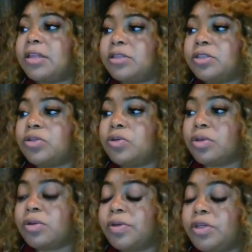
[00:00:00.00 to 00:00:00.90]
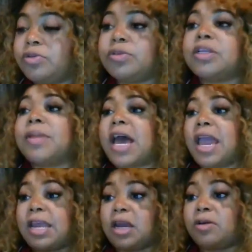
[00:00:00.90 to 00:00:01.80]
This is the tool that we use, which I'm not
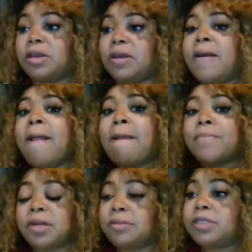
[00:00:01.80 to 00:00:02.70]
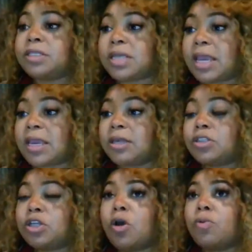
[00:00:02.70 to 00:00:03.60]
hating on it, but I'm just saying.
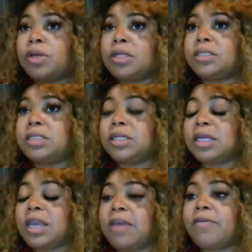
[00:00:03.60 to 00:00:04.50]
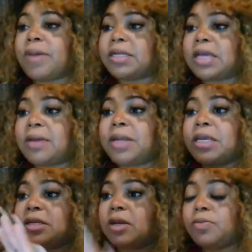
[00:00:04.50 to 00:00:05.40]
So realistically, even by the time they
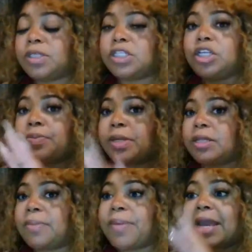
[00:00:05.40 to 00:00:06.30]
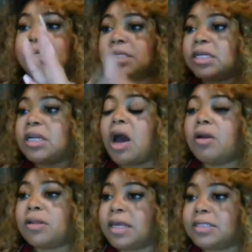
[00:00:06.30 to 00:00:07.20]
get done with the shipping, the packaging, and
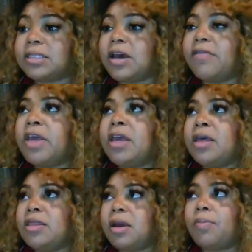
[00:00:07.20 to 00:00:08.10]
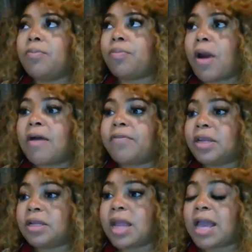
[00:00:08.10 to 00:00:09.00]
all of that stuff, they're
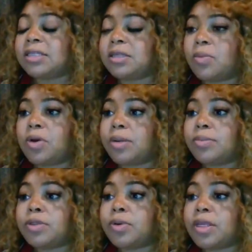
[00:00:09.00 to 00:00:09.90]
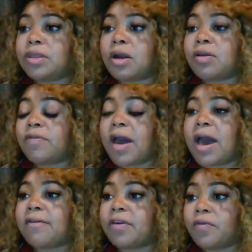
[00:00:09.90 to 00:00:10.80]
profiting like somewhere in between
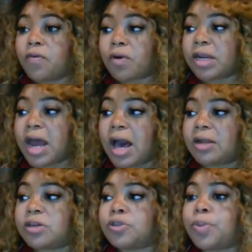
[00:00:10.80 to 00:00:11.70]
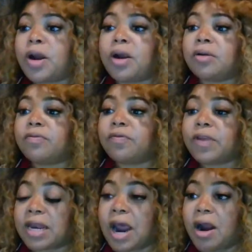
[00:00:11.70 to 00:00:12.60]
$35 and $40 per
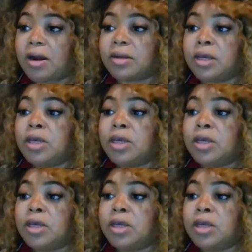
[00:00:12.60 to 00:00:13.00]
flat iron.